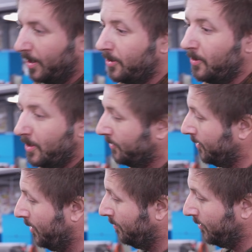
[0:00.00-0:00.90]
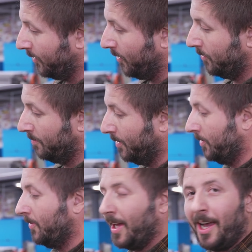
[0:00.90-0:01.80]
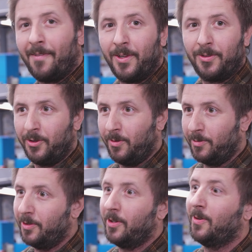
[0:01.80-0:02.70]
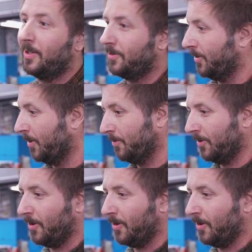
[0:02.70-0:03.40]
2-inch tube, so it goes from a 2.5-inch tube to a 2-inch tube. So